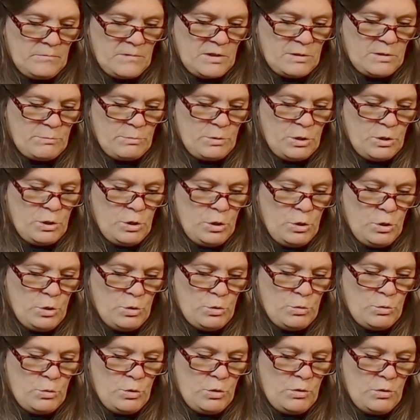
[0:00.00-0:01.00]
as per
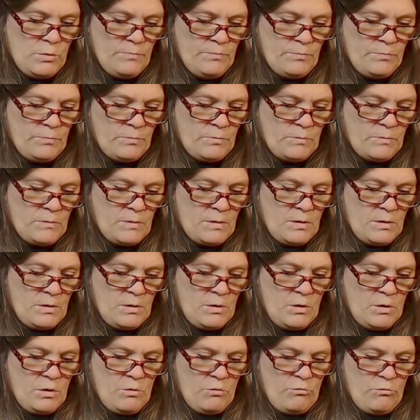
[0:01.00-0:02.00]
usual,
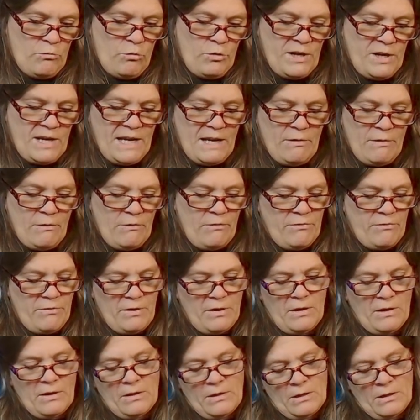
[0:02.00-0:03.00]
running out of
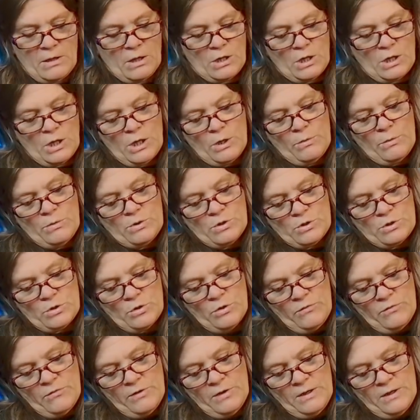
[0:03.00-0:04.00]
glue and
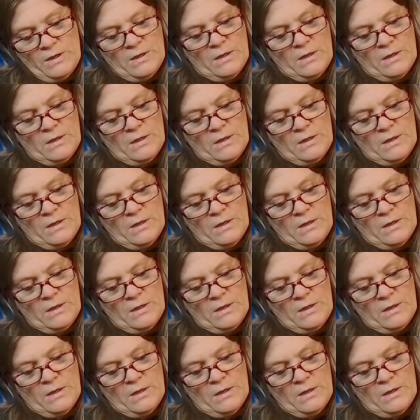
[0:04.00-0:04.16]
stuff.